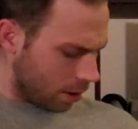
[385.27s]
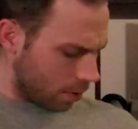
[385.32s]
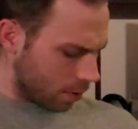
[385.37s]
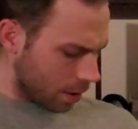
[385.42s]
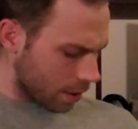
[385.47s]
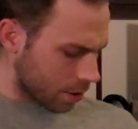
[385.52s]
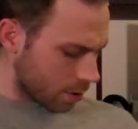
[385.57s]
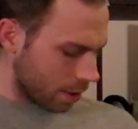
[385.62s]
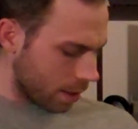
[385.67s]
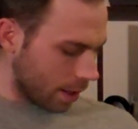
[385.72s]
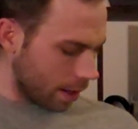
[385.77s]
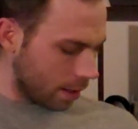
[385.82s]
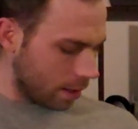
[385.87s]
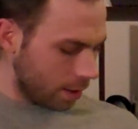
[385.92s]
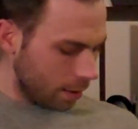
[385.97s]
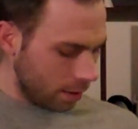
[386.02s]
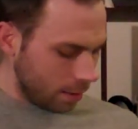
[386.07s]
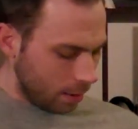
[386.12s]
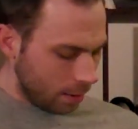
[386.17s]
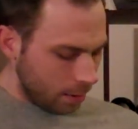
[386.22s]
No, yesterday.
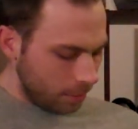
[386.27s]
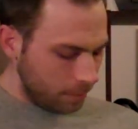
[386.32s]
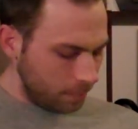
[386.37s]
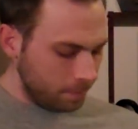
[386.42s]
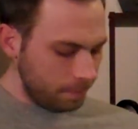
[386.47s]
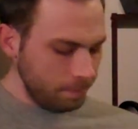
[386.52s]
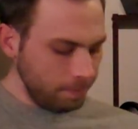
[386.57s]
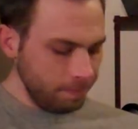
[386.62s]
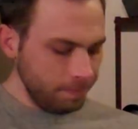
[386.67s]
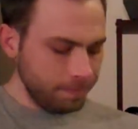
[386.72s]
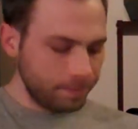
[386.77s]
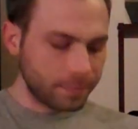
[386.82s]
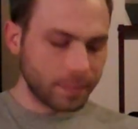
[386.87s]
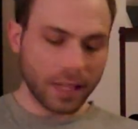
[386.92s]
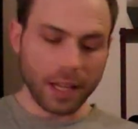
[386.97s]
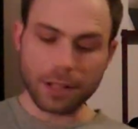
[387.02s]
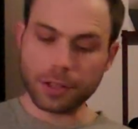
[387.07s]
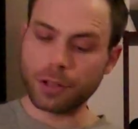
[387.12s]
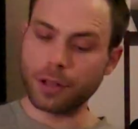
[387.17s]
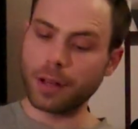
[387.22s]

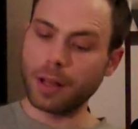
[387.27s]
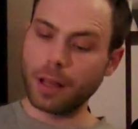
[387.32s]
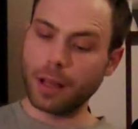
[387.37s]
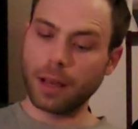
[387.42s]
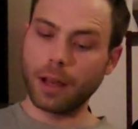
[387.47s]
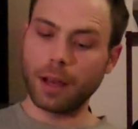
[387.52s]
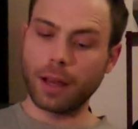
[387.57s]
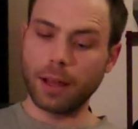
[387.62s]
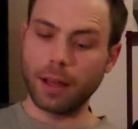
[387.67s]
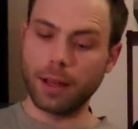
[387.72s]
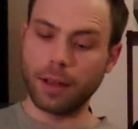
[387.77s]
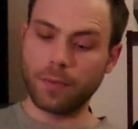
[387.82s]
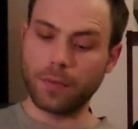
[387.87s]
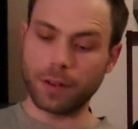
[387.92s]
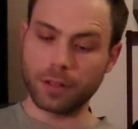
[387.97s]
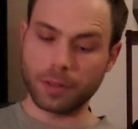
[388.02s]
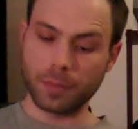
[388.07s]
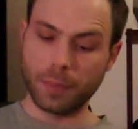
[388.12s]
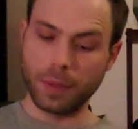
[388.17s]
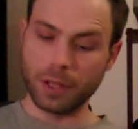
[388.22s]
Yesterday I
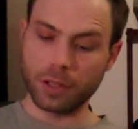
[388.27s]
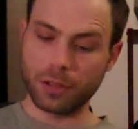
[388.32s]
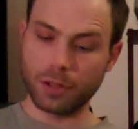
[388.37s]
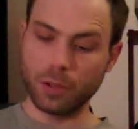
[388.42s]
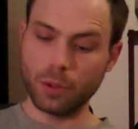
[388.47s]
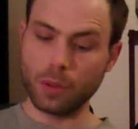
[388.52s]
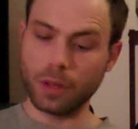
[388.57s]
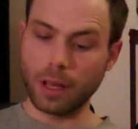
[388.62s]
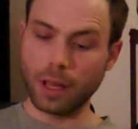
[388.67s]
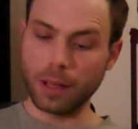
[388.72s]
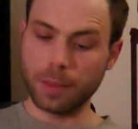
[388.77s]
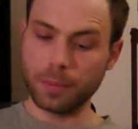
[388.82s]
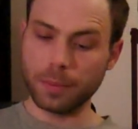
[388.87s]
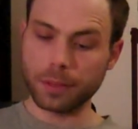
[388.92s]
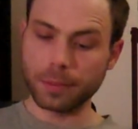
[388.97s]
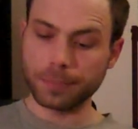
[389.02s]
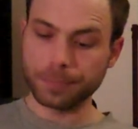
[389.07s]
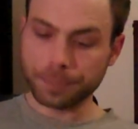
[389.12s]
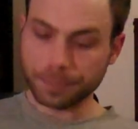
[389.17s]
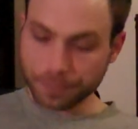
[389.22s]
found some PS2
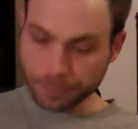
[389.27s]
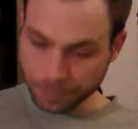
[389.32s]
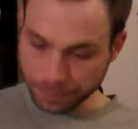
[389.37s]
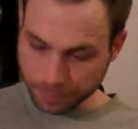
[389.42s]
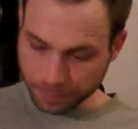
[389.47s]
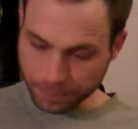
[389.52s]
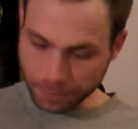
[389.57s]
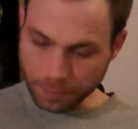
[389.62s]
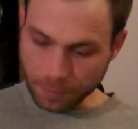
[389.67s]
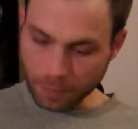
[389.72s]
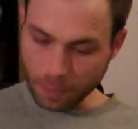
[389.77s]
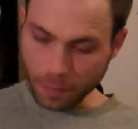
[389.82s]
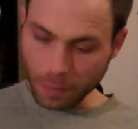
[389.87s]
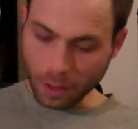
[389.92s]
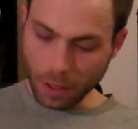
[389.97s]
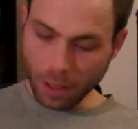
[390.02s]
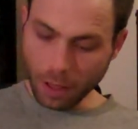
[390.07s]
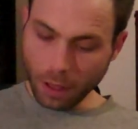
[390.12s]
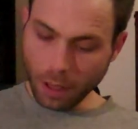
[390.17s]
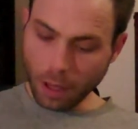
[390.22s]
games
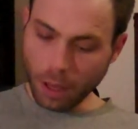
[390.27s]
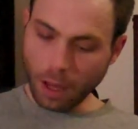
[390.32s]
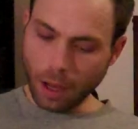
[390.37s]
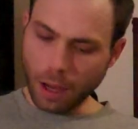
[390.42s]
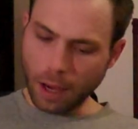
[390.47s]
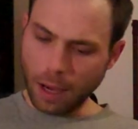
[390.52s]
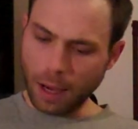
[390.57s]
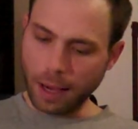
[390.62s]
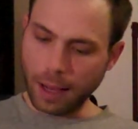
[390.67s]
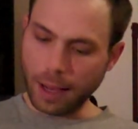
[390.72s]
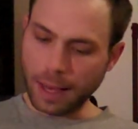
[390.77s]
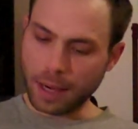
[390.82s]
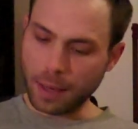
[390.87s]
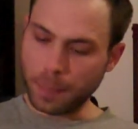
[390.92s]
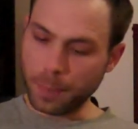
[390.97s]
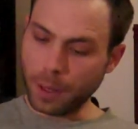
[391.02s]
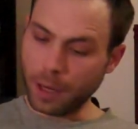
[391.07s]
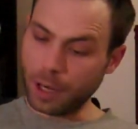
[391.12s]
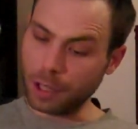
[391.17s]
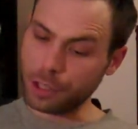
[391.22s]
at a
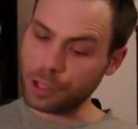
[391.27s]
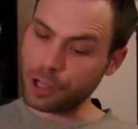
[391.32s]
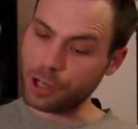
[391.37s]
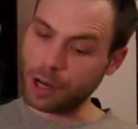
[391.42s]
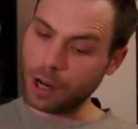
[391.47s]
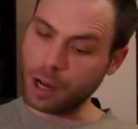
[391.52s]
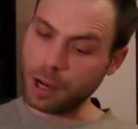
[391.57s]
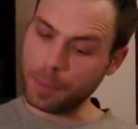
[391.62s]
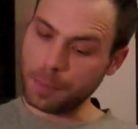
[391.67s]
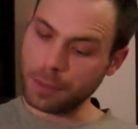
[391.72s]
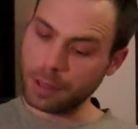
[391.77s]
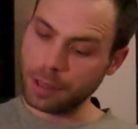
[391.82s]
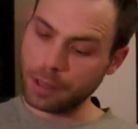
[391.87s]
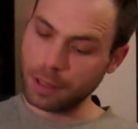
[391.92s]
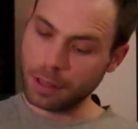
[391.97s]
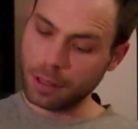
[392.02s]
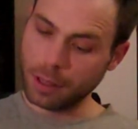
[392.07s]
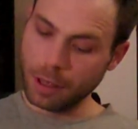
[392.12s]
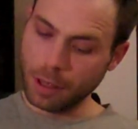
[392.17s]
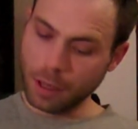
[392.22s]
pawn shop
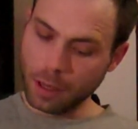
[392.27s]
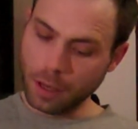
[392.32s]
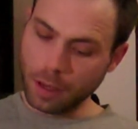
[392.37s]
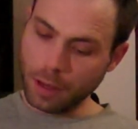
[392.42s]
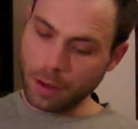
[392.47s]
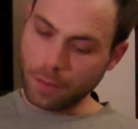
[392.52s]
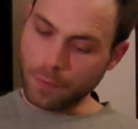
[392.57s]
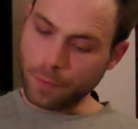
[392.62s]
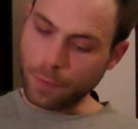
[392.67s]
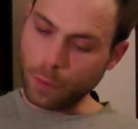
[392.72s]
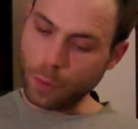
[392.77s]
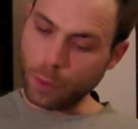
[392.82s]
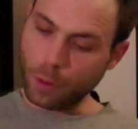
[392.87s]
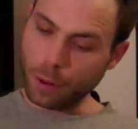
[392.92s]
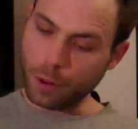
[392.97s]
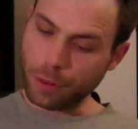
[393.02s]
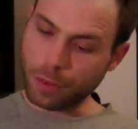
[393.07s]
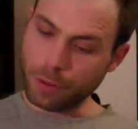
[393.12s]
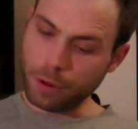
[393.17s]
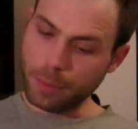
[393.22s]

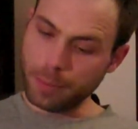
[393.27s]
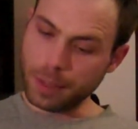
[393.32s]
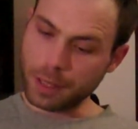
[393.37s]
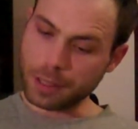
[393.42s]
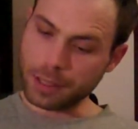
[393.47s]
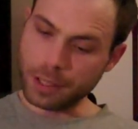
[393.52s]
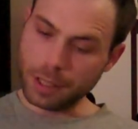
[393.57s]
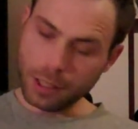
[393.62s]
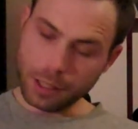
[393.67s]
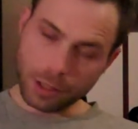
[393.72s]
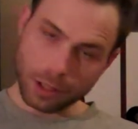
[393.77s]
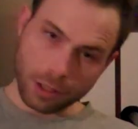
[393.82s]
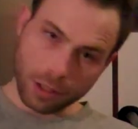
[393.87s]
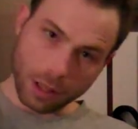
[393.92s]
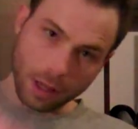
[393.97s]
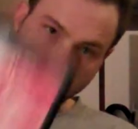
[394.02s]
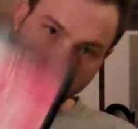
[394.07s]
for $3 each.